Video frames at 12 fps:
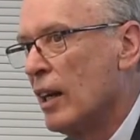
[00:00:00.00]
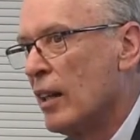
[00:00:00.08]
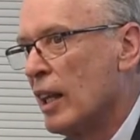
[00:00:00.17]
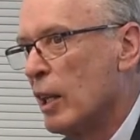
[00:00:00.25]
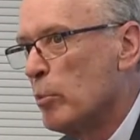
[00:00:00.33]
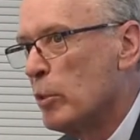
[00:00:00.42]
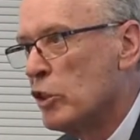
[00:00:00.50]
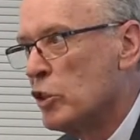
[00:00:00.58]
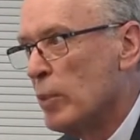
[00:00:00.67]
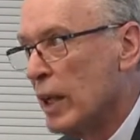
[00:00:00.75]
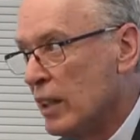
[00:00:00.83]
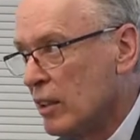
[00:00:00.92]
that
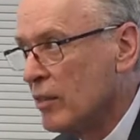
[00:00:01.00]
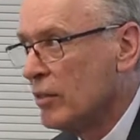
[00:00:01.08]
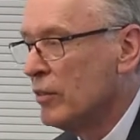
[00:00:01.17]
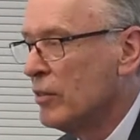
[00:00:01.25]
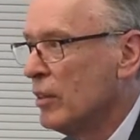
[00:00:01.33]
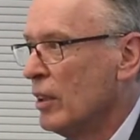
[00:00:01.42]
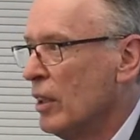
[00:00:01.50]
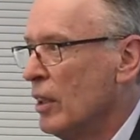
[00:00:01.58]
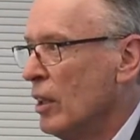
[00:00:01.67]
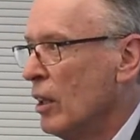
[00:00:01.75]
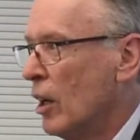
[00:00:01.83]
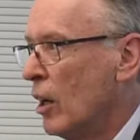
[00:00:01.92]
perspective
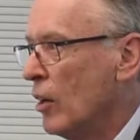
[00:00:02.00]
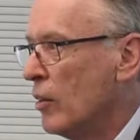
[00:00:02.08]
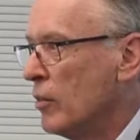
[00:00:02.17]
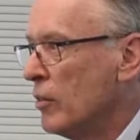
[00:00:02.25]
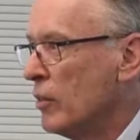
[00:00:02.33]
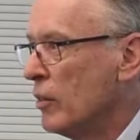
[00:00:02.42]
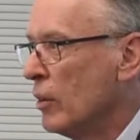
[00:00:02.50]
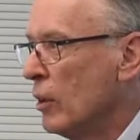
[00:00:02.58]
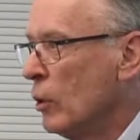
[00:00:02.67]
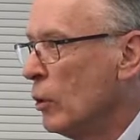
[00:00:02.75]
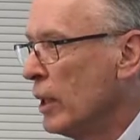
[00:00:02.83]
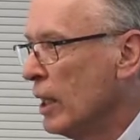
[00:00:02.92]
of
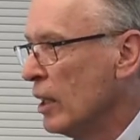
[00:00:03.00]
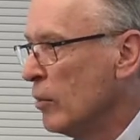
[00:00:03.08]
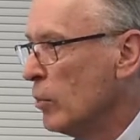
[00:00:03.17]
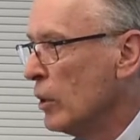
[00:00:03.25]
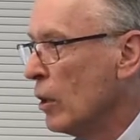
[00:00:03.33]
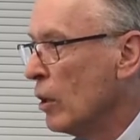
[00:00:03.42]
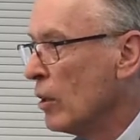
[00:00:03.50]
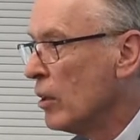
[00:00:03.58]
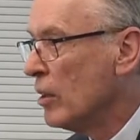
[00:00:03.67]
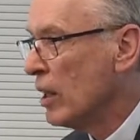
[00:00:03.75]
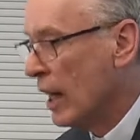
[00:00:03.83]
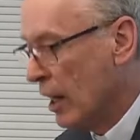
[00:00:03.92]
looking
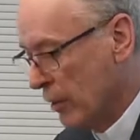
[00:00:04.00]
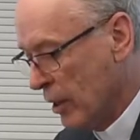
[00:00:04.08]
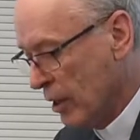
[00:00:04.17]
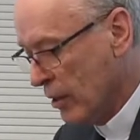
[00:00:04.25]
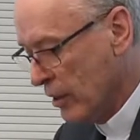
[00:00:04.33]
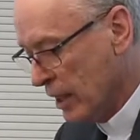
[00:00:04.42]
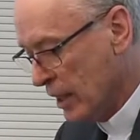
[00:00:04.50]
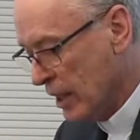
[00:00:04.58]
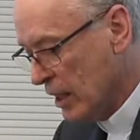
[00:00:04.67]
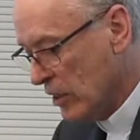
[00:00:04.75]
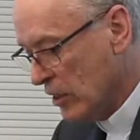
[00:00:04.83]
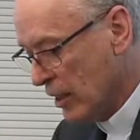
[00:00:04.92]
beyond our own
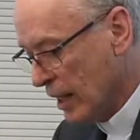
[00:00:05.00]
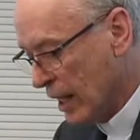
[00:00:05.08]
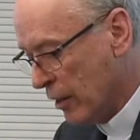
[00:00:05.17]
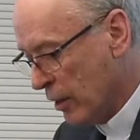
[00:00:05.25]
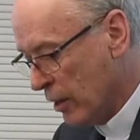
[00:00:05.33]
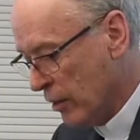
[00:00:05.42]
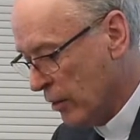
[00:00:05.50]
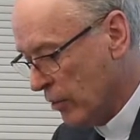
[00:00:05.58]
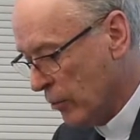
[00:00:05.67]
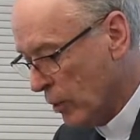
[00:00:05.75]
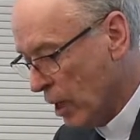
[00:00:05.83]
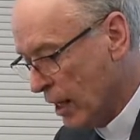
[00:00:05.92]
needs and our own
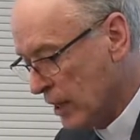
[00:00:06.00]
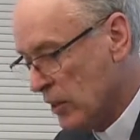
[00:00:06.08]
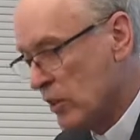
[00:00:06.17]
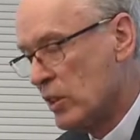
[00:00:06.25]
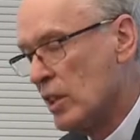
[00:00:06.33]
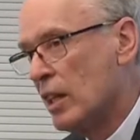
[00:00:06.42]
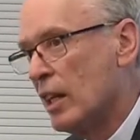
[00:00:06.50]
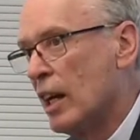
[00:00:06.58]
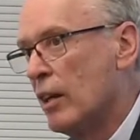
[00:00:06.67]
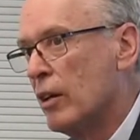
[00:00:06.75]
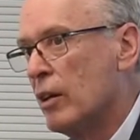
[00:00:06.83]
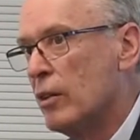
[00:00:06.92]
rights and
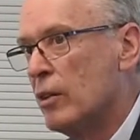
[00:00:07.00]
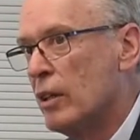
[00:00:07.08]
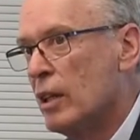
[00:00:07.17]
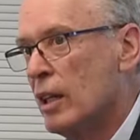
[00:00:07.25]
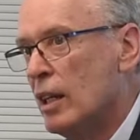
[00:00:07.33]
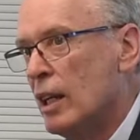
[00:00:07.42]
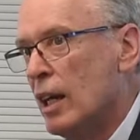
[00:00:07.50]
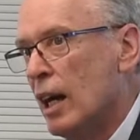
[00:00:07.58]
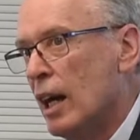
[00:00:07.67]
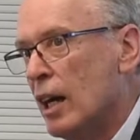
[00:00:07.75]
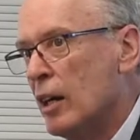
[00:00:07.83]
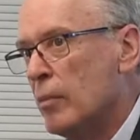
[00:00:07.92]
our own
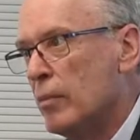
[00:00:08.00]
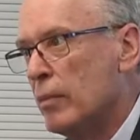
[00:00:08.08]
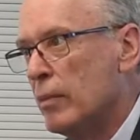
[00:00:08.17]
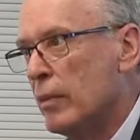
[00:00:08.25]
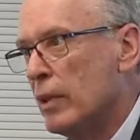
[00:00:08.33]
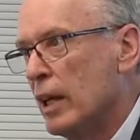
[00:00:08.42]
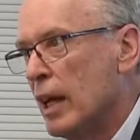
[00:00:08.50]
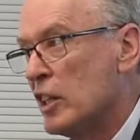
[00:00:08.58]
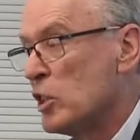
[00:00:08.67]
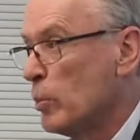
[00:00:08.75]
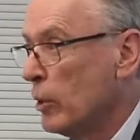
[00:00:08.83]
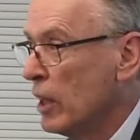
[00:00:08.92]

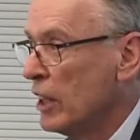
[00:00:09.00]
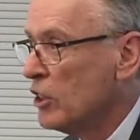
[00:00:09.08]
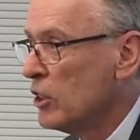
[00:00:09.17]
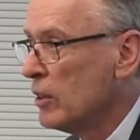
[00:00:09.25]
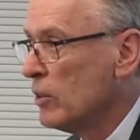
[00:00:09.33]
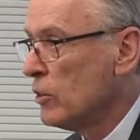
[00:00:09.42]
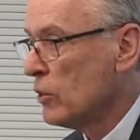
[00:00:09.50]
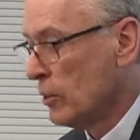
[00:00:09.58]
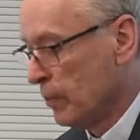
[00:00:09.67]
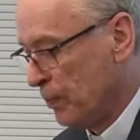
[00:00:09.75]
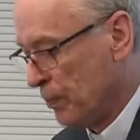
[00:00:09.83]
aspirations,